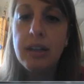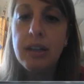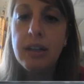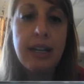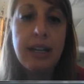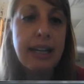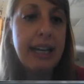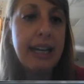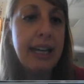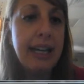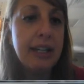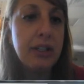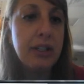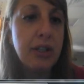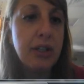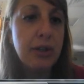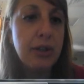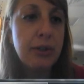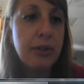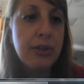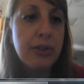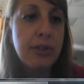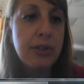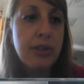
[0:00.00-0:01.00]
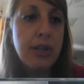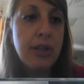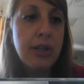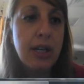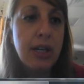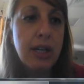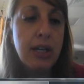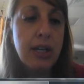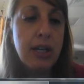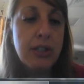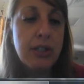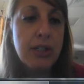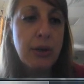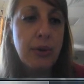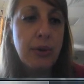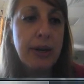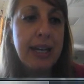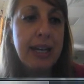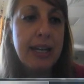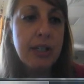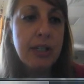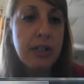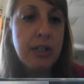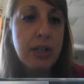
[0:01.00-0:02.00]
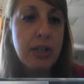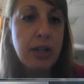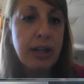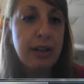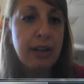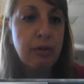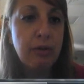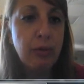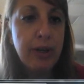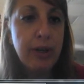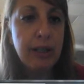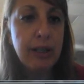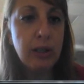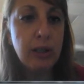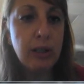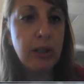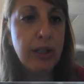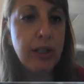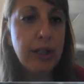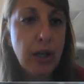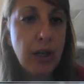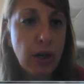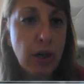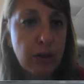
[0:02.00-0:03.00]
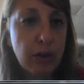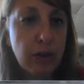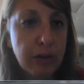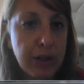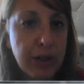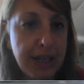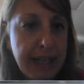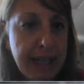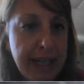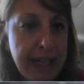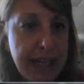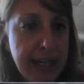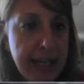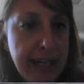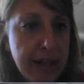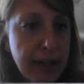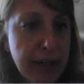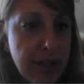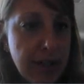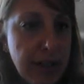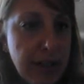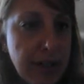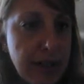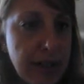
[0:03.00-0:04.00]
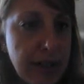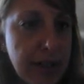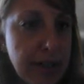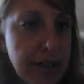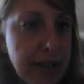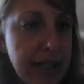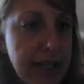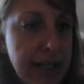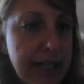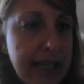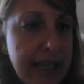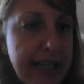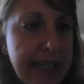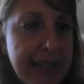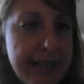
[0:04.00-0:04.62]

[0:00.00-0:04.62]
enters. So enter, if we look over here, is